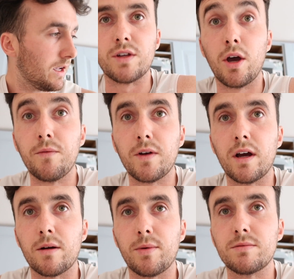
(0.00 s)
So hopefully
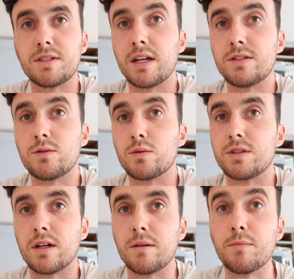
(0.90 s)
I'm going to be able to get it all
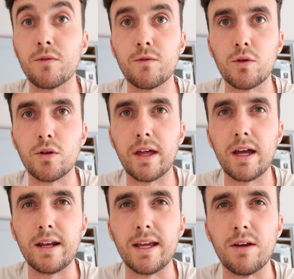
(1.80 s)
done before
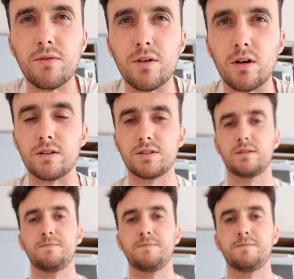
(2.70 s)
then. If not,